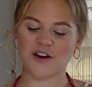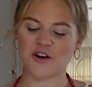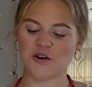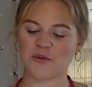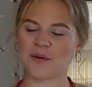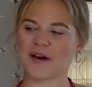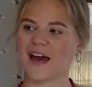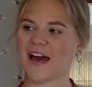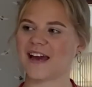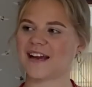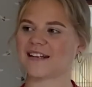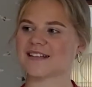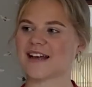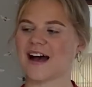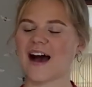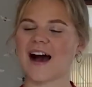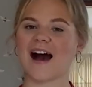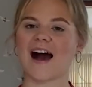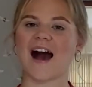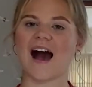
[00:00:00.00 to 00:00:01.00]
cupcakes
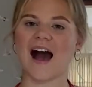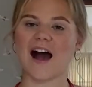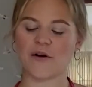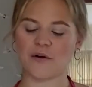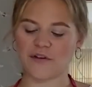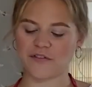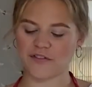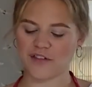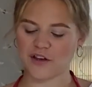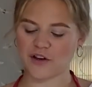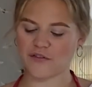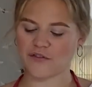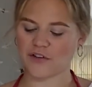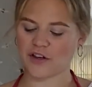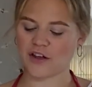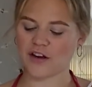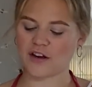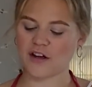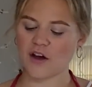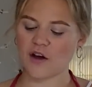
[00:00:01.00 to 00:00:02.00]
are out of the
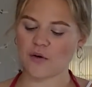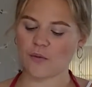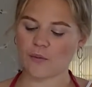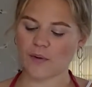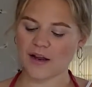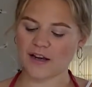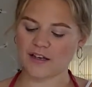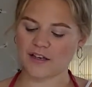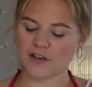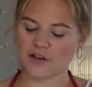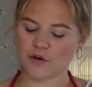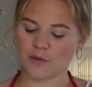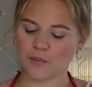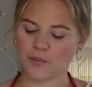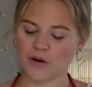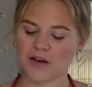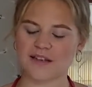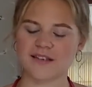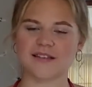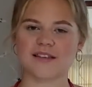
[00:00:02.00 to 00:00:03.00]
oven. When you
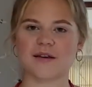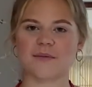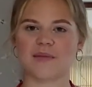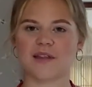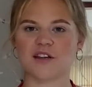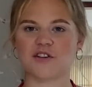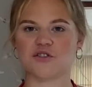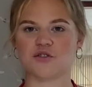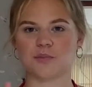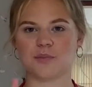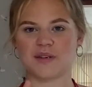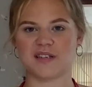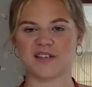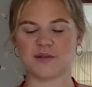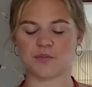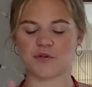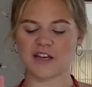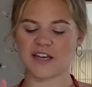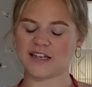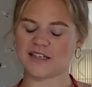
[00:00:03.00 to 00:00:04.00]
press them, they should be
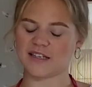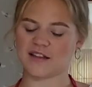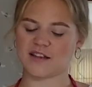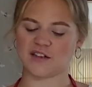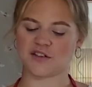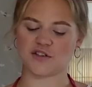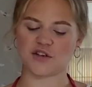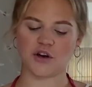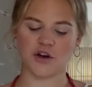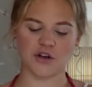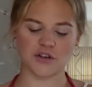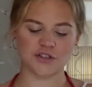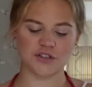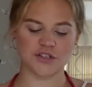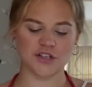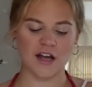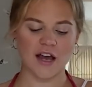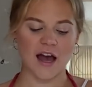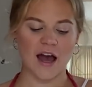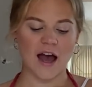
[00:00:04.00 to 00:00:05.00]
springy to the
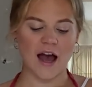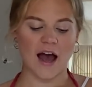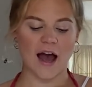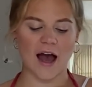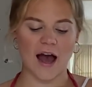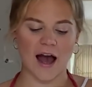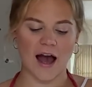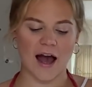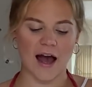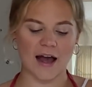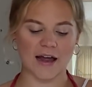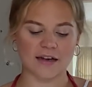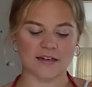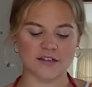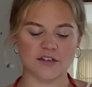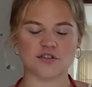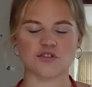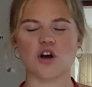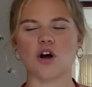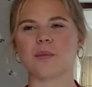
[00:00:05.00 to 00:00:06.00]
touch.
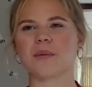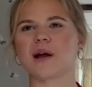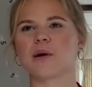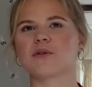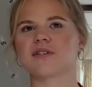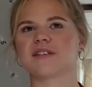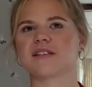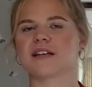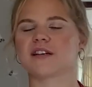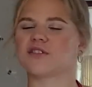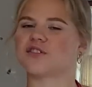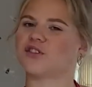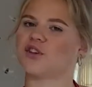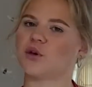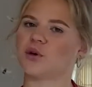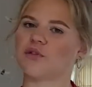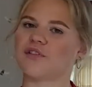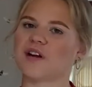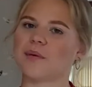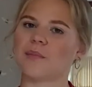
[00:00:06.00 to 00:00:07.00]
And normally I would stick a
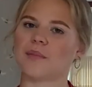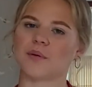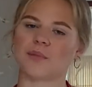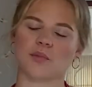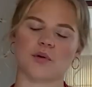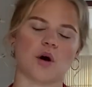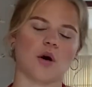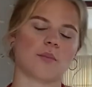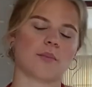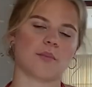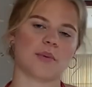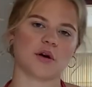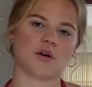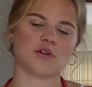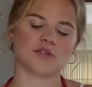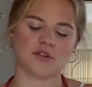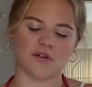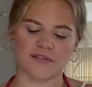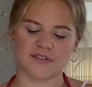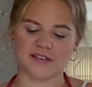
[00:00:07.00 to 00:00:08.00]
skewer in, but
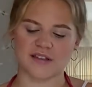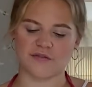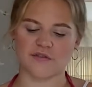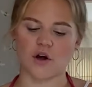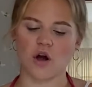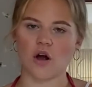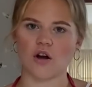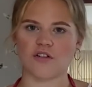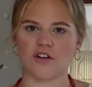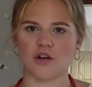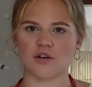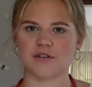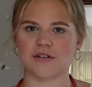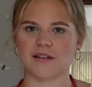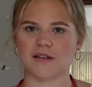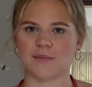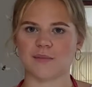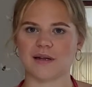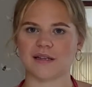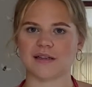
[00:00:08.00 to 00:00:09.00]
because obviously they've got Oreos
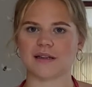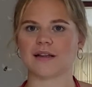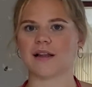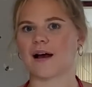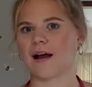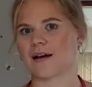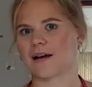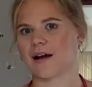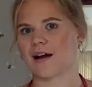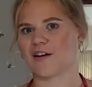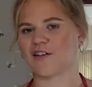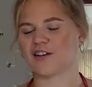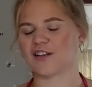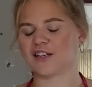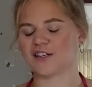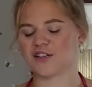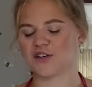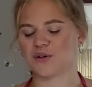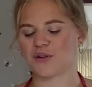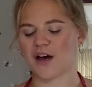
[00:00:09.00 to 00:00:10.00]
in the middle, I can't really do